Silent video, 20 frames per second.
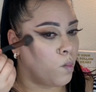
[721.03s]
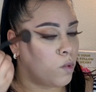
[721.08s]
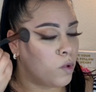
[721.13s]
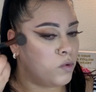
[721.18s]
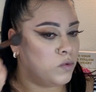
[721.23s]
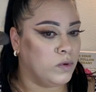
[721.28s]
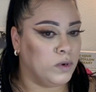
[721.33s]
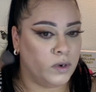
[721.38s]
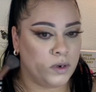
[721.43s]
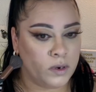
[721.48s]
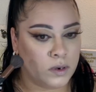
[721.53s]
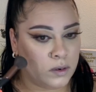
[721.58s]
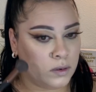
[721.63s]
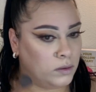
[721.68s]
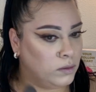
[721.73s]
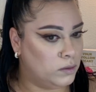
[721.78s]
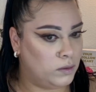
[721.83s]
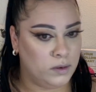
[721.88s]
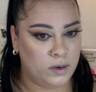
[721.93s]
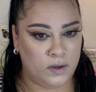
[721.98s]
Really
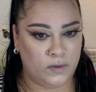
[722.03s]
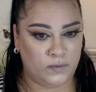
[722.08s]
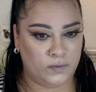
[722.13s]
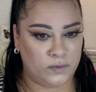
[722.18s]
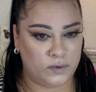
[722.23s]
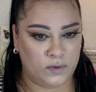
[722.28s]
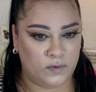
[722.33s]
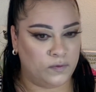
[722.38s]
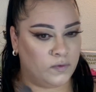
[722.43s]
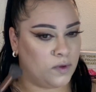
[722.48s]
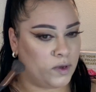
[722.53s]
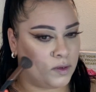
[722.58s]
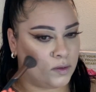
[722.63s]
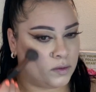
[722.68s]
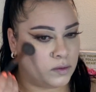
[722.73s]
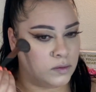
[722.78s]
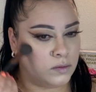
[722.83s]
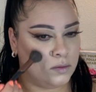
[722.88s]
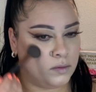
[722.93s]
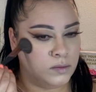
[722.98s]
lift the
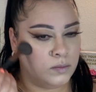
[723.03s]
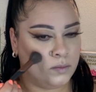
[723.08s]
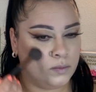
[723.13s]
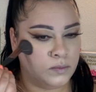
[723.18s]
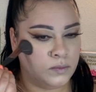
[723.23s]
face, you know.